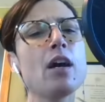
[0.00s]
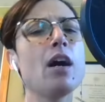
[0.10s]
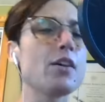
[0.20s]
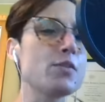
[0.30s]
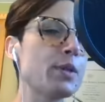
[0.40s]

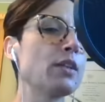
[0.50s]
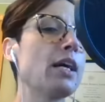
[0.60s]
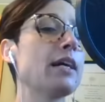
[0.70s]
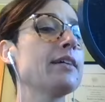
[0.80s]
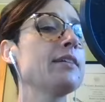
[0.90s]

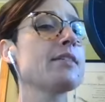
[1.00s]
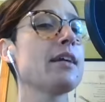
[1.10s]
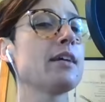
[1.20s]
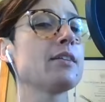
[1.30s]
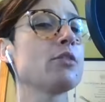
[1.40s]
hospitalized
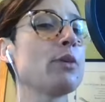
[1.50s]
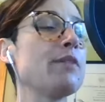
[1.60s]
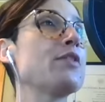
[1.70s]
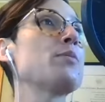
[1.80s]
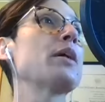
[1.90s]
and grief
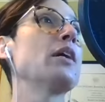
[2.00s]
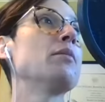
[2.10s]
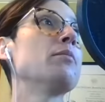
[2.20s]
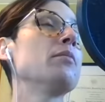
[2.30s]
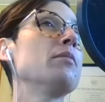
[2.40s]
has
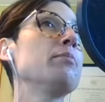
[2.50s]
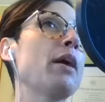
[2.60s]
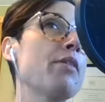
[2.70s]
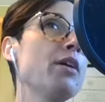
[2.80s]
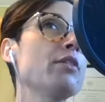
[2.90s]
become
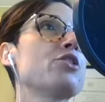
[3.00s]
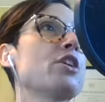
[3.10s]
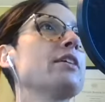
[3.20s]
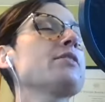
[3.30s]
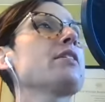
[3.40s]

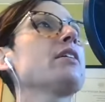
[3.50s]
pathologized